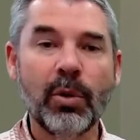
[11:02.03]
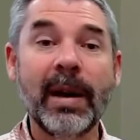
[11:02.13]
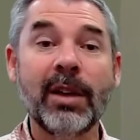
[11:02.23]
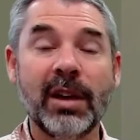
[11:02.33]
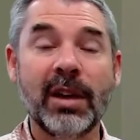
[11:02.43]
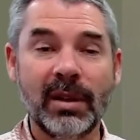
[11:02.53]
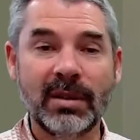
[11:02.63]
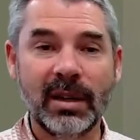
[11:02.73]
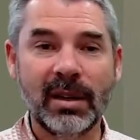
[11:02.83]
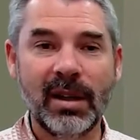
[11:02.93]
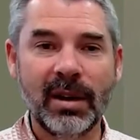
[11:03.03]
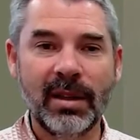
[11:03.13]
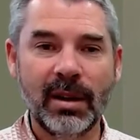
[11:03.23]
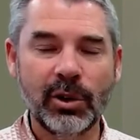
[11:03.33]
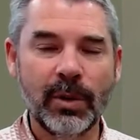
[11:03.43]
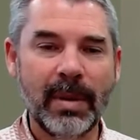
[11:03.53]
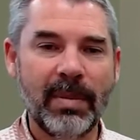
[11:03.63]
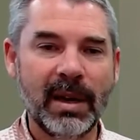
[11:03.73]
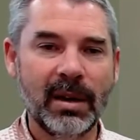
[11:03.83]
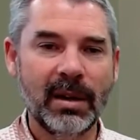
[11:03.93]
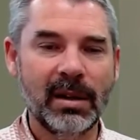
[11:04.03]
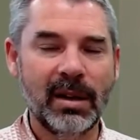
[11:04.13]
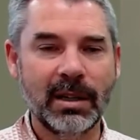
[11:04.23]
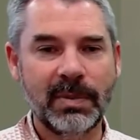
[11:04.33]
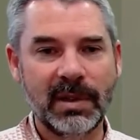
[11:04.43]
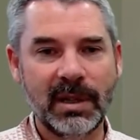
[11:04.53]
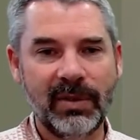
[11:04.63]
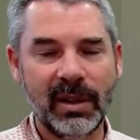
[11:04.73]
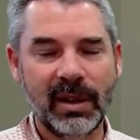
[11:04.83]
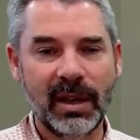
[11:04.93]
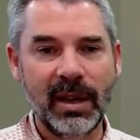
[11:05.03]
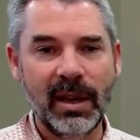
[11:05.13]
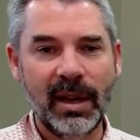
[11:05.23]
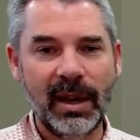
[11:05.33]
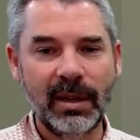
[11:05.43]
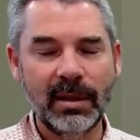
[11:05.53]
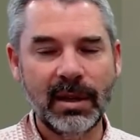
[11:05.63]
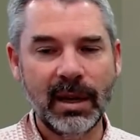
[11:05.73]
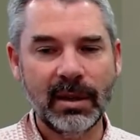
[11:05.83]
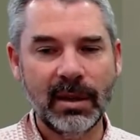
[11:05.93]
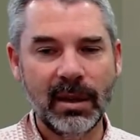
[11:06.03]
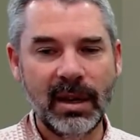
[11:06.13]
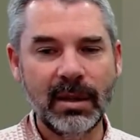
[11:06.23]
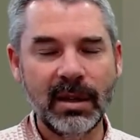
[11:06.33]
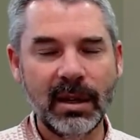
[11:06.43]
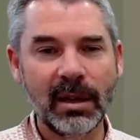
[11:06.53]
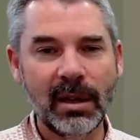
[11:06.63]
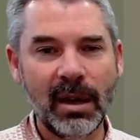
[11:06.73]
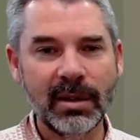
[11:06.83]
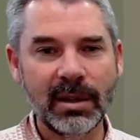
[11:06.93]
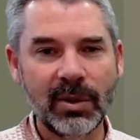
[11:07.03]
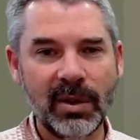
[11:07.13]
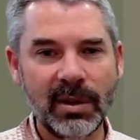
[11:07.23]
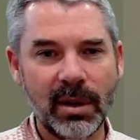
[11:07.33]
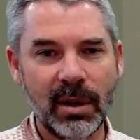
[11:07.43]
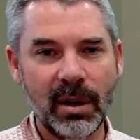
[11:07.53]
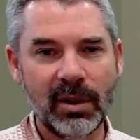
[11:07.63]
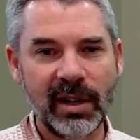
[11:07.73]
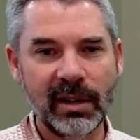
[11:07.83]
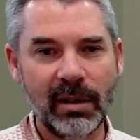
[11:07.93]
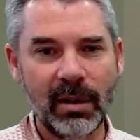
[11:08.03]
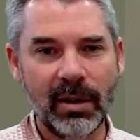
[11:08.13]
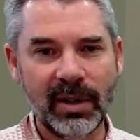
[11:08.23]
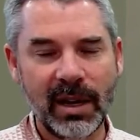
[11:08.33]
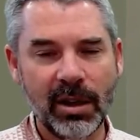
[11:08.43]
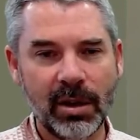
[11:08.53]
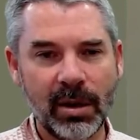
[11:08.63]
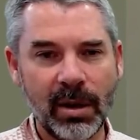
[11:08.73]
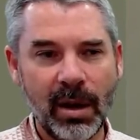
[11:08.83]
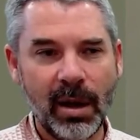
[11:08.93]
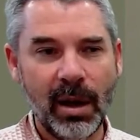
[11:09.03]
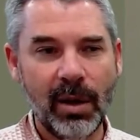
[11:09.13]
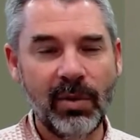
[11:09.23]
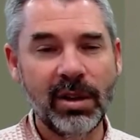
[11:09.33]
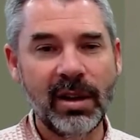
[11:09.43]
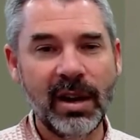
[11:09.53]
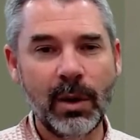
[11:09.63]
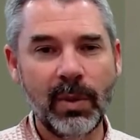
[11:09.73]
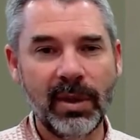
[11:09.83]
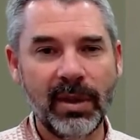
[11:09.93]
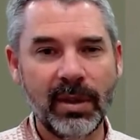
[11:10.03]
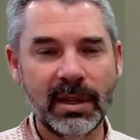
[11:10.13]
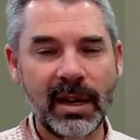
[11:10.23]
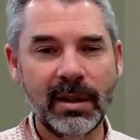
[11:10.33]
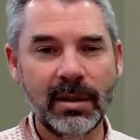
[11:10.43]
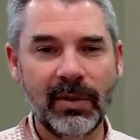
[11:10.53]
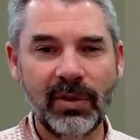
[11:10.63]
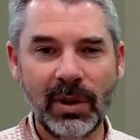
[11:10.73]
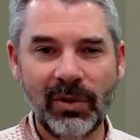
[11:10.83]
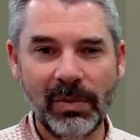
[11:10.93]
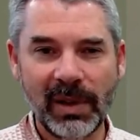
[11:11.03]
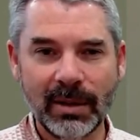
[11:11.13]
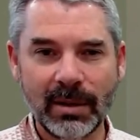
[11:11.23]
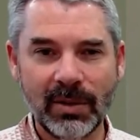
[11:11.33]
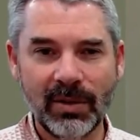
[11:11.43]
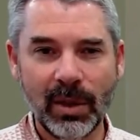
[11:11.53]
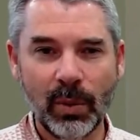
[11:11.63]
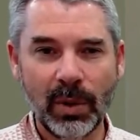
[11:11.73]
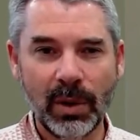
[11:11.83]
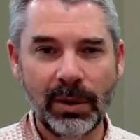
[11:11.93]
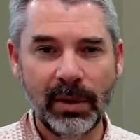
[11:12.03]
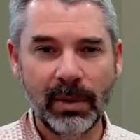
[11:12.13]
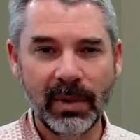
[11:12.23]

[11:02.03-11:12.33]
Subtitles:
about general insect decline, and then I'll talk about bee decline specifically. The insect decline stories that attract a lot of attention originated with studies in a few different places around the world,